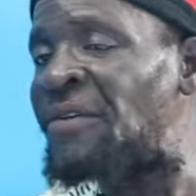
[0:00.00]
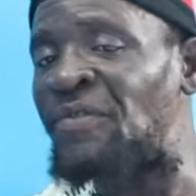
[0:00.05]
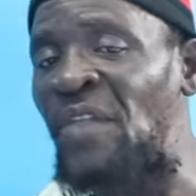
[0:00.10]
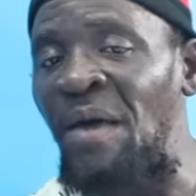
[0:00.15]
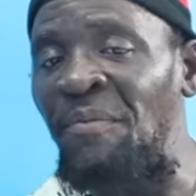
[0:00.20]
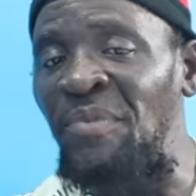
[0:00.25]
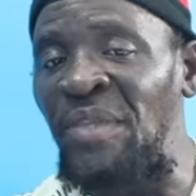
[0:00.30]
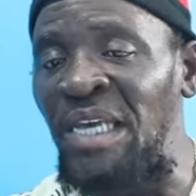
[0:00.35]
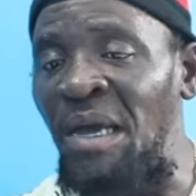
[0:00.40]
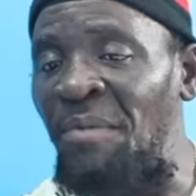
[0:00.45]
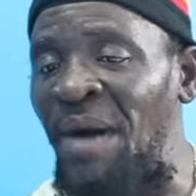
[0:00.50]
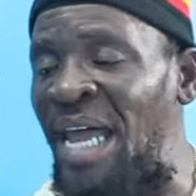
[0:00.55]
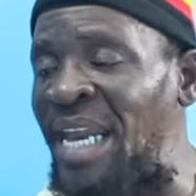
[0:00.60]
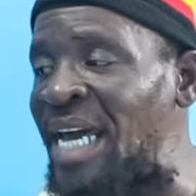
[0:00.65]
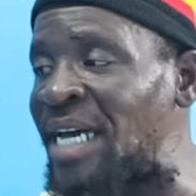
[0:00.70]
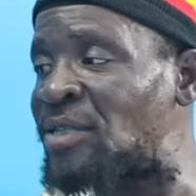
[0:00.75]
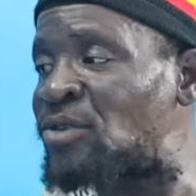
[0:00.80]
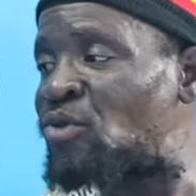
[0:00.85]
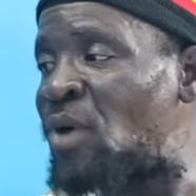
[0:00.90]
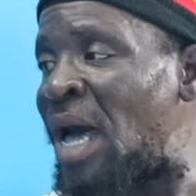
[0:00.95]
If they name my
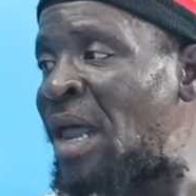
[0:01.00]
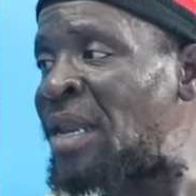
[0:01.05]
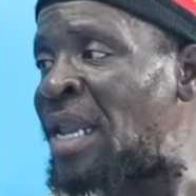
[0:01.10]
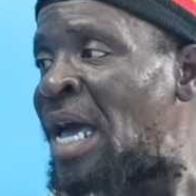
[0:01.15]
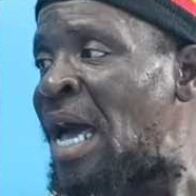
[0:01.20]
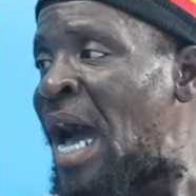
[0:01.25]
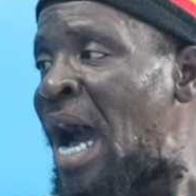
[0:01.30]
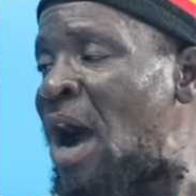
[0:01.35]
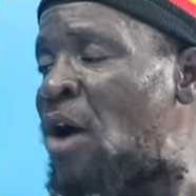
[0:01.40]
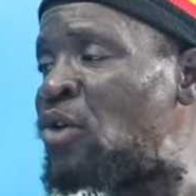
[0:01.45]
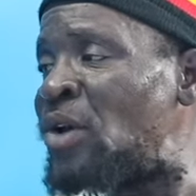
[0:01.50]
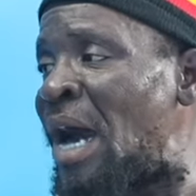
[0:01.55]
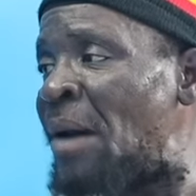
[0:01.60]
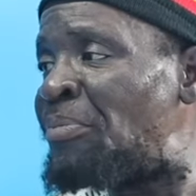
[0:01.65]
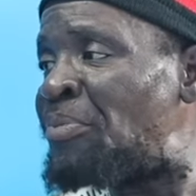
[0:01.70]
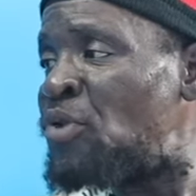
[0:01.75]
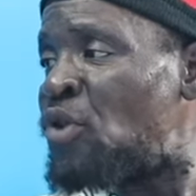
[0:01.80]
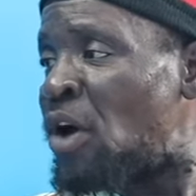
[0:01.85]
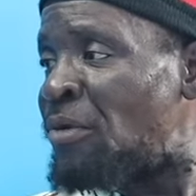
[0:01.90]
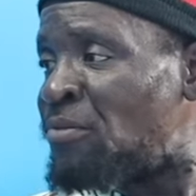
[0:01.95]
next one, I would
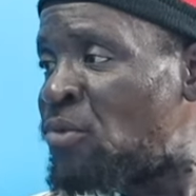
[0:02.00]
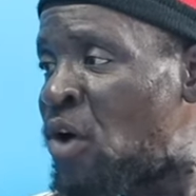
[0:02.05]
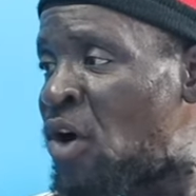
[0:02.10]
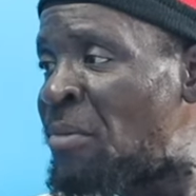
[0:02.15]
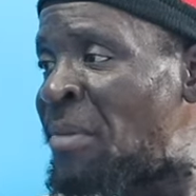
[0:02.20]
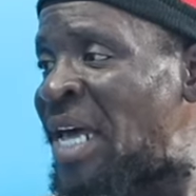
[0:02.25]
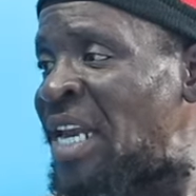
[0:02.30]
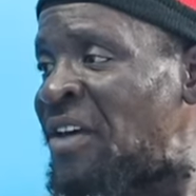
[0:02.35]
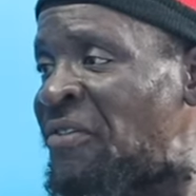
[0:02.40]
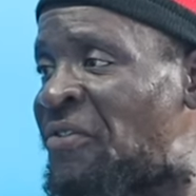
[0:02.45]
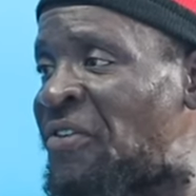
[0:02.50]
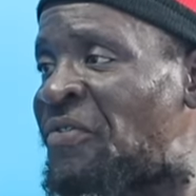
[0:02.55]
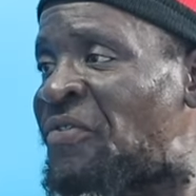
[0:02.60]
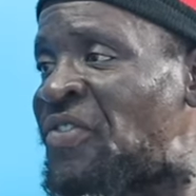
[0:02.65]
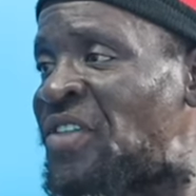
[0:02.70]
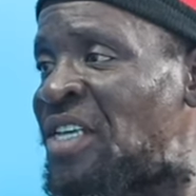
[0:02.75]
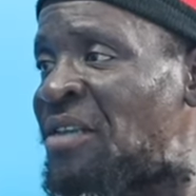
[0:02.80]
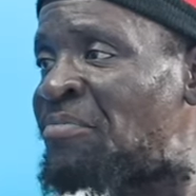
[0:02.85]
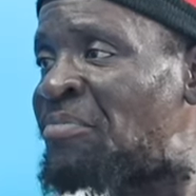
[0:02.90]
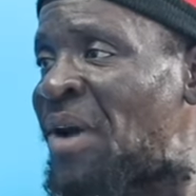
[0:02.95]
have Portmore make the
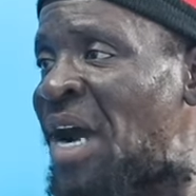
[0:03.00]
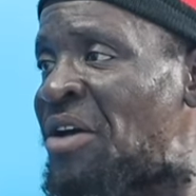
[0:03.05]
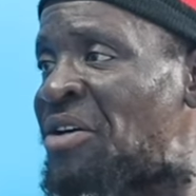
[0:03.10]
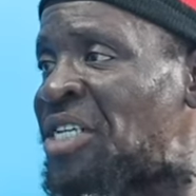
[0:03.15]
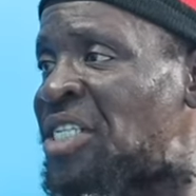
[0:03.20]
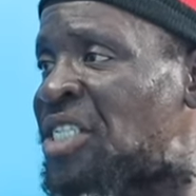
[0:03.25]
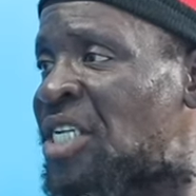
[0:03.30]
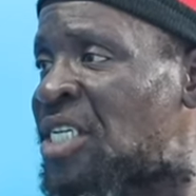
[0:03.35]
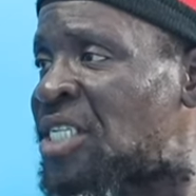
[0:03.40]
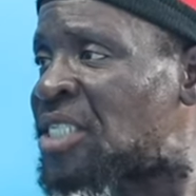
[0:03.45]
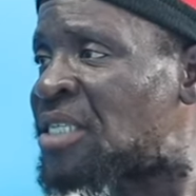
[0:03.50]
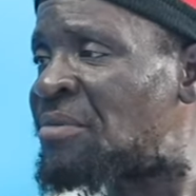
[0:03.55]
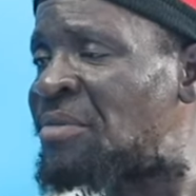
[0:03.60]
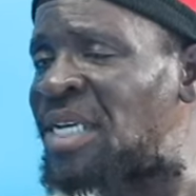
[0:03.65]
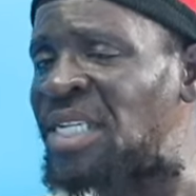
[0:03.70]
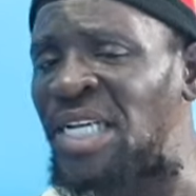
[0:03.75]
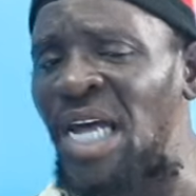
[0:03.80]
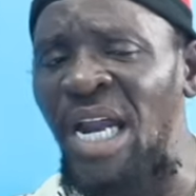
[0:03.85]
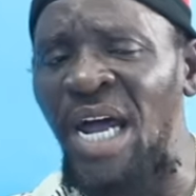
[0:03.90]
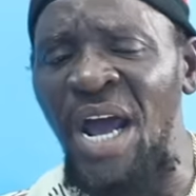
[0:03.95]
15 parishes. Right.
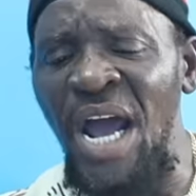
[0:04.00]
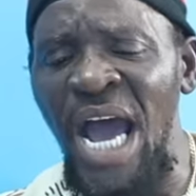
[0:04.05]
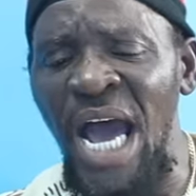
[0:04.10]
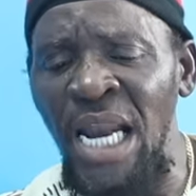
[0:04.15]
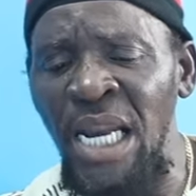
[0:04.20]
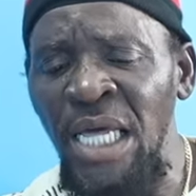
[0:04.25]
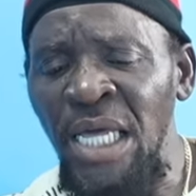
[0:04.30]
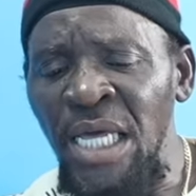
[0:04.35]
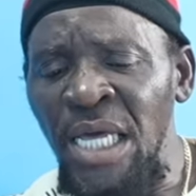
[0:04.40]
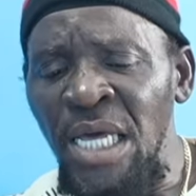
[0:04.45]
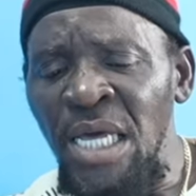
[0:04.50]
It's general.